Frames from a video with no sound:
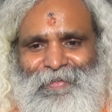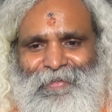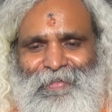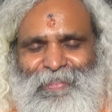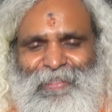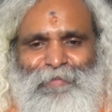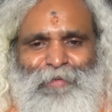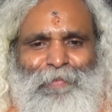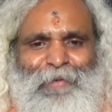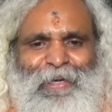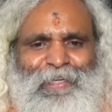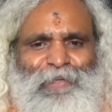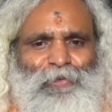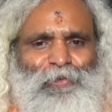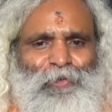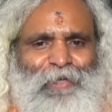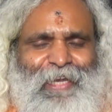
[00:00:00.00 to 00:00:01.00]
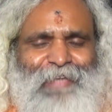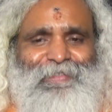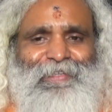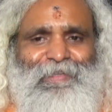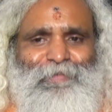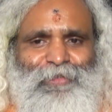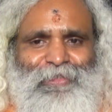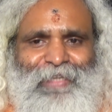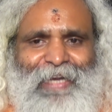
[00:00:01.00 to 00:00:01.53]
So the moment you do
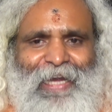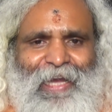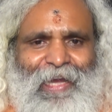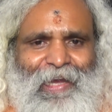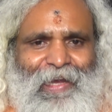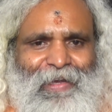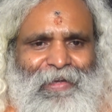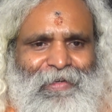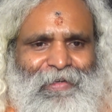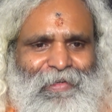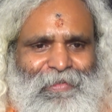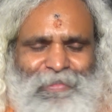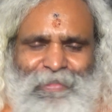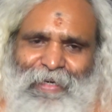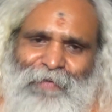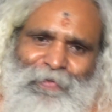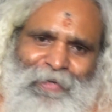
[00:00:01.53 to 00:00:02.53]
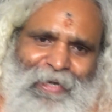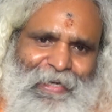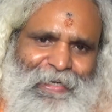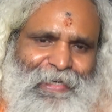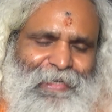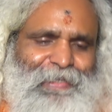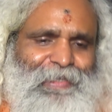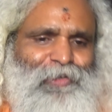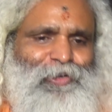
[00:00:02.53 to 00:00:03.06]
Khechari Mudra, so
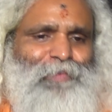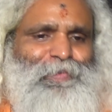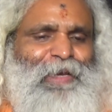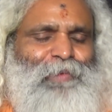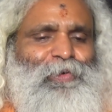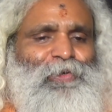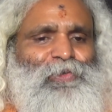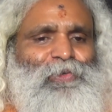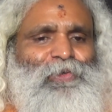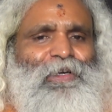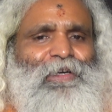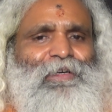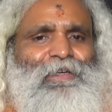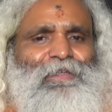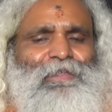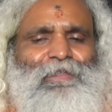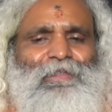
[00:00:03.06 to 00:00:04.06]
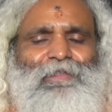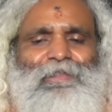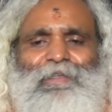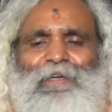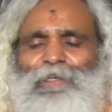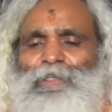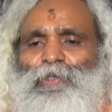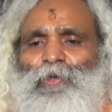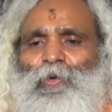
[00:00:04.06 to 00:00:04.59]
definitely you will be able to
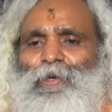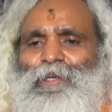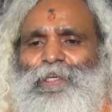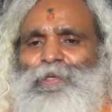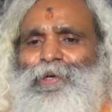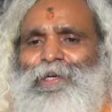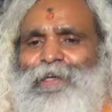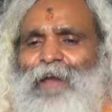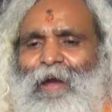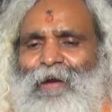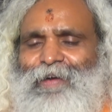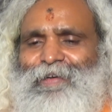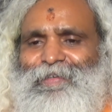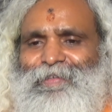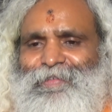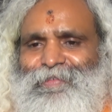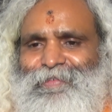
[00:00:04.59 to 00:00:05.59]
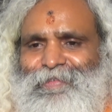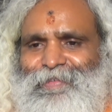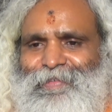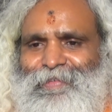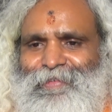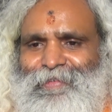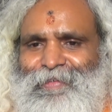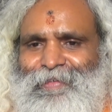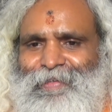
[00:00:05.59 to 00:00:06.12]
control your tongue.
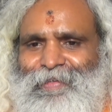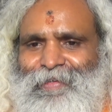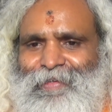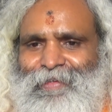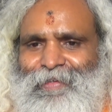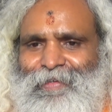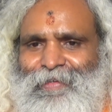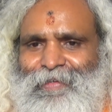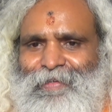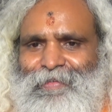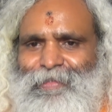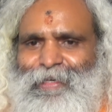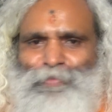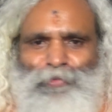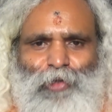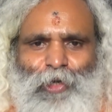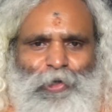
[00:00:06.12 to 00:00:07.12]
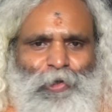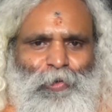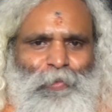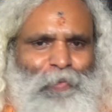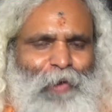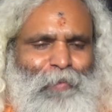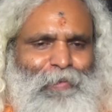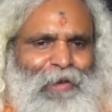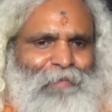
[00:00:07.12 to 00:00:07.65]
So absolute no
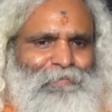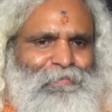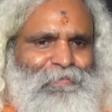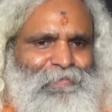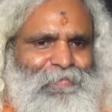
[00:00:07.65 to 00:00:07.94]
problem.